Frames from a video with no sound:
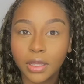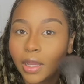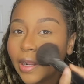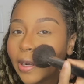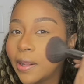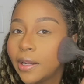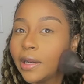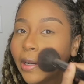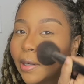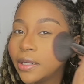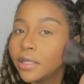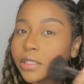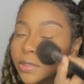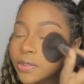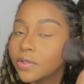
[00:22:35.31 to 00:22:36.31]
And I
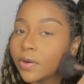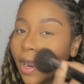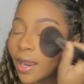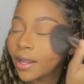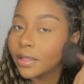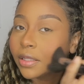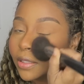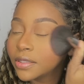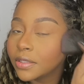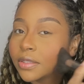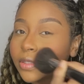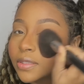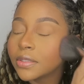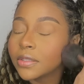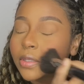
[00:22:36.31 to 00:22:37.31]
literally just drag
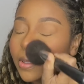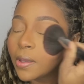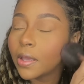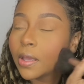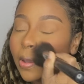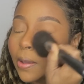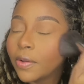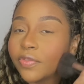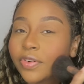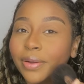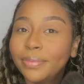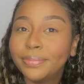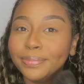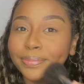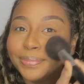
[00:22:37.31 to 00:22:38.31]
this
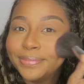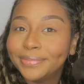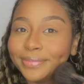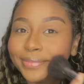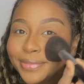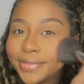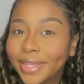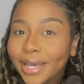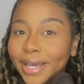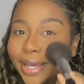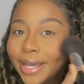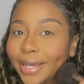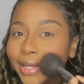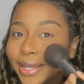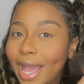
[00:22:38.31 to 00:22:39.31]
from
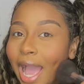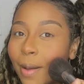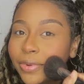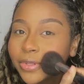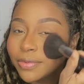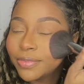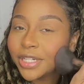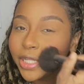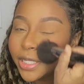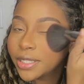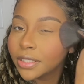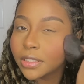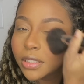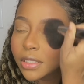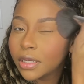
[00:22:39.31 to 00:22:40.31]
the apples of my
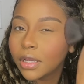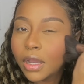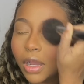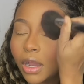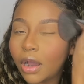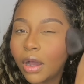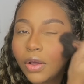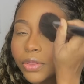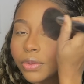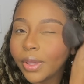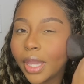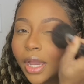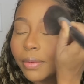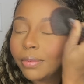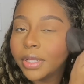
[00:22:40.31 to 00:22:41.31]
cheeks all the
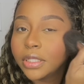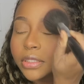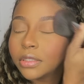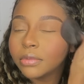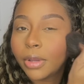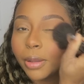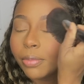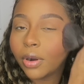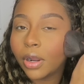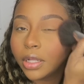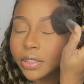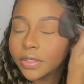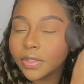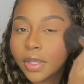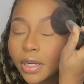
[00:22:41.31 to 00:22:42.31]
way up into my
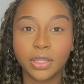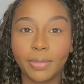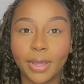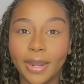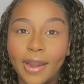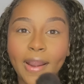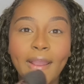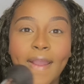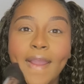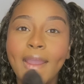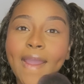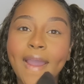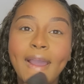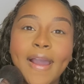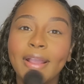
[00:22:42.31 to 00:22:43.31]
bronzer. The better.
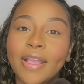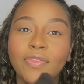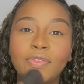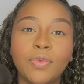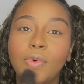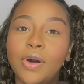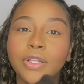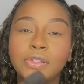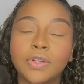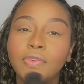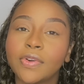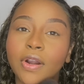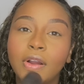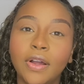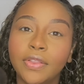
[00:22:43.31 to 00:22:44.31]
I give a once
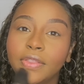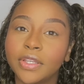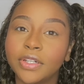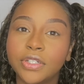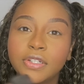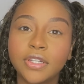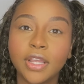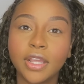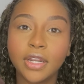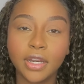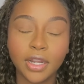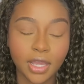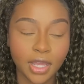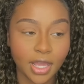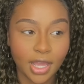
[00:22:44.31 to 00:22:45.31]
over on the
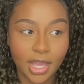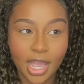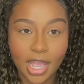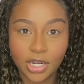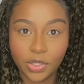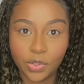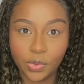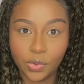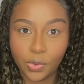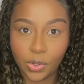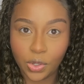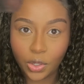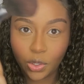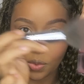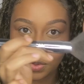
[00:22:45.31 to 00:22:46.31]
chin. I do
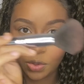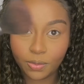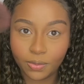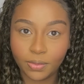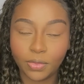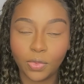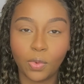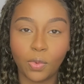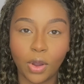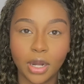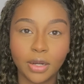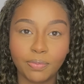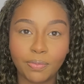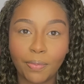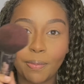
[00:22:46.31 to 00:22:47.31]
whoop,
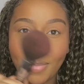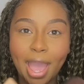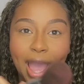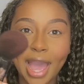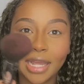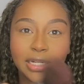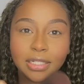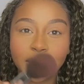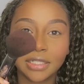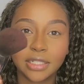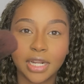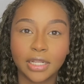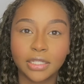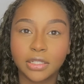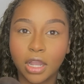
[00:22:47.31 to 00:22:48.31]
one pat,
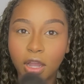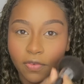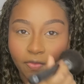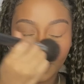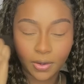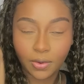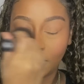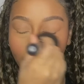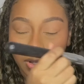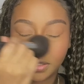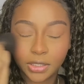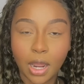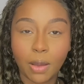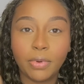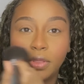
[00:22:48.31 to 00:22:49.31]
dust off, and go
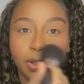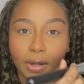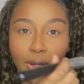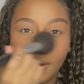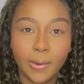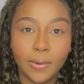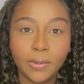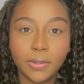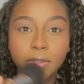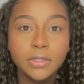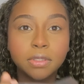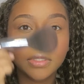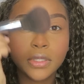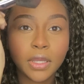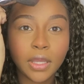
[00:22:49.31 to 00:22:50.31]
on top of the
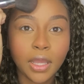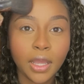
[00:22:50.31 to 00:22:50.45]
nose